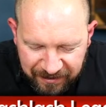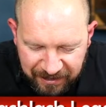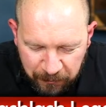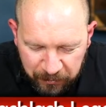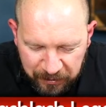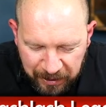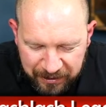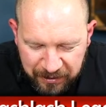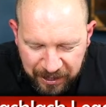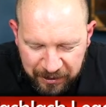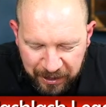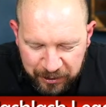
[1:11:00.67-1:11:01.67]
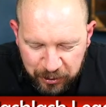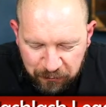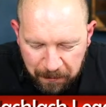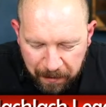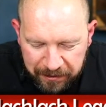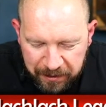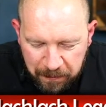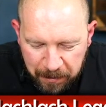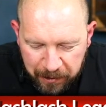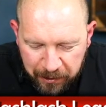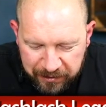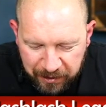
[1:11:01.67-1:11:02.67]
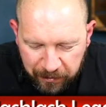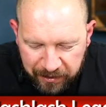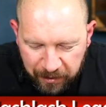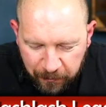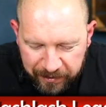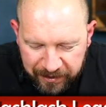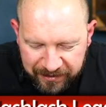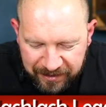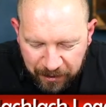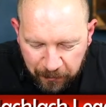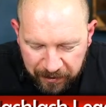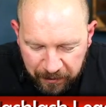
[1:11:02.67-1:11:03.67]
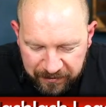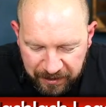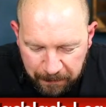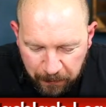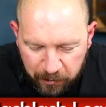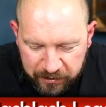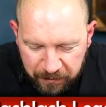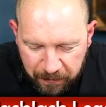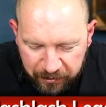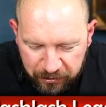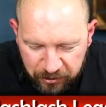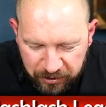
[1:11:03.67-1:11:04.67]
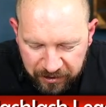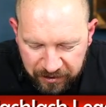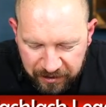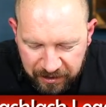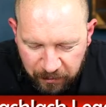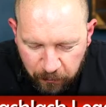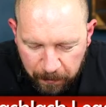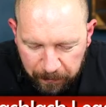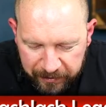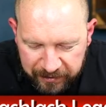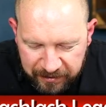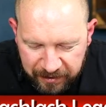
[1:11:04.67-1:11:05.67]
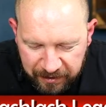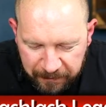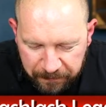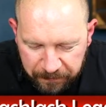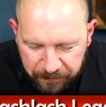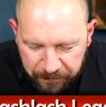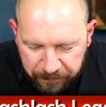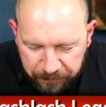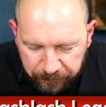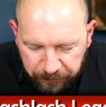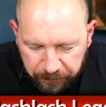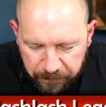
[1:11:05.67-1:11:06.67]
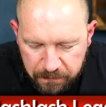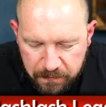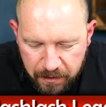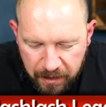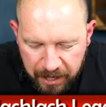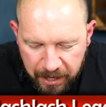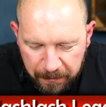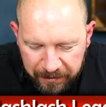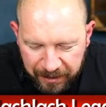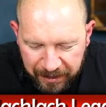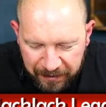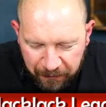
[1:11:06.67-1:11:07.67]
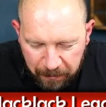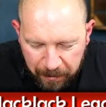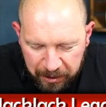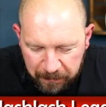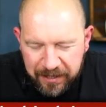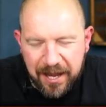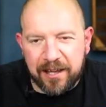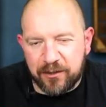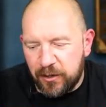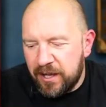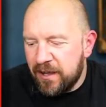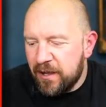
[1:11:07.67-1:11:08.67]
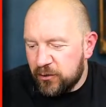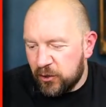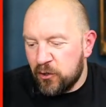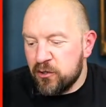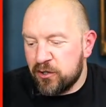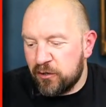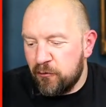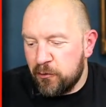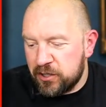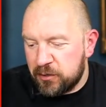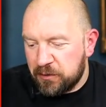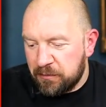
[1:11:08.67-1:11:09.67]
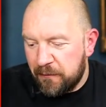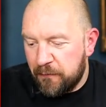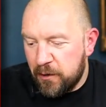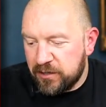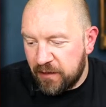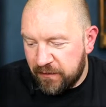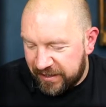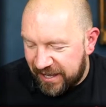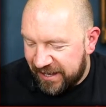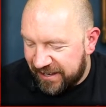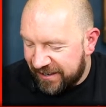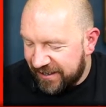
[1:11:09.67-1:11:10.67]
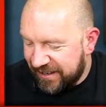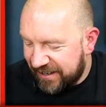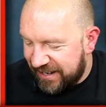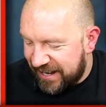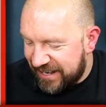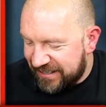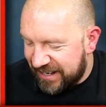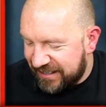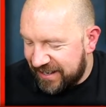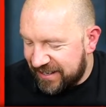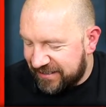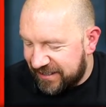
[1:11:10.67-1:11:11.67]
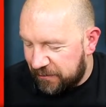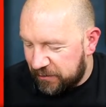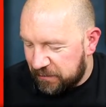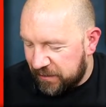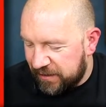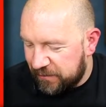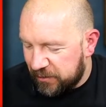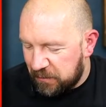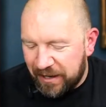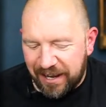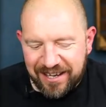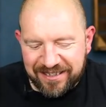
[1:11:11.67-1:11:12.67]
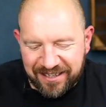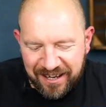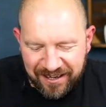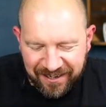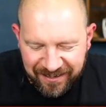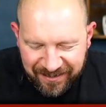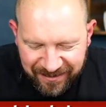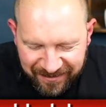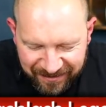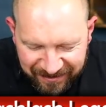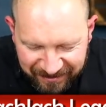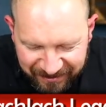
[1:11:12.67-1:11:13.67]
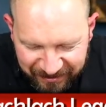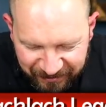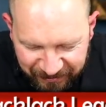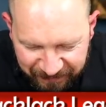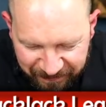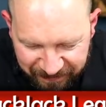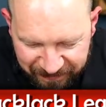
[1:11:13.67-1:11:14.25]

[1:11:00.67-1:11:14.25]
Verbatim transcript: That was that, that just reminded me, because I went I went to see I went to see a boxing match at Wembley Stadium. Um, and, that, and that reminded me, yeah. So so Guns N' Roses was my first ever gig, and A C D C was my was my last gig. So.